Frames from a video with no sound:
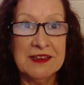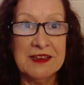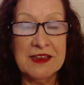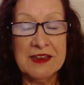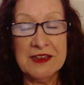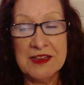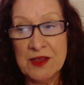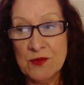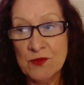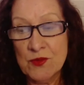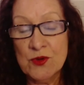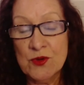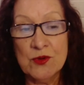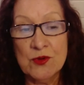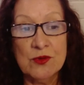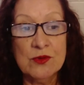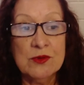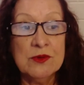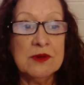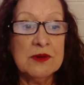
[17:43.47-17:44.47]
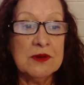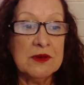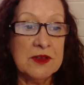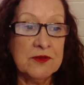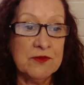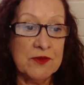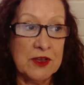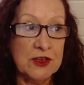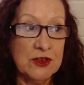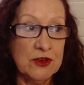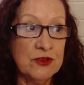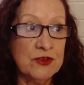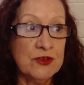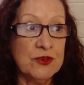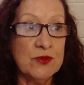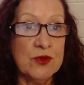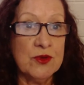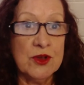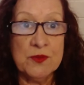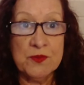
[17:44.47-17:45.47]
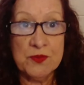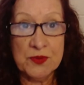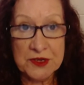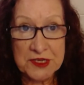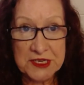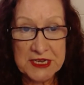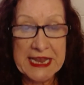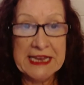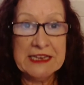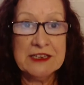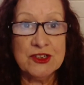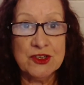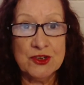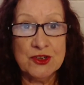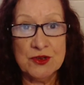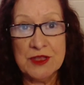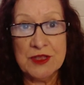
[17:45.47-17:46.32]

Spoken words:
And they will, if I use the word protect you,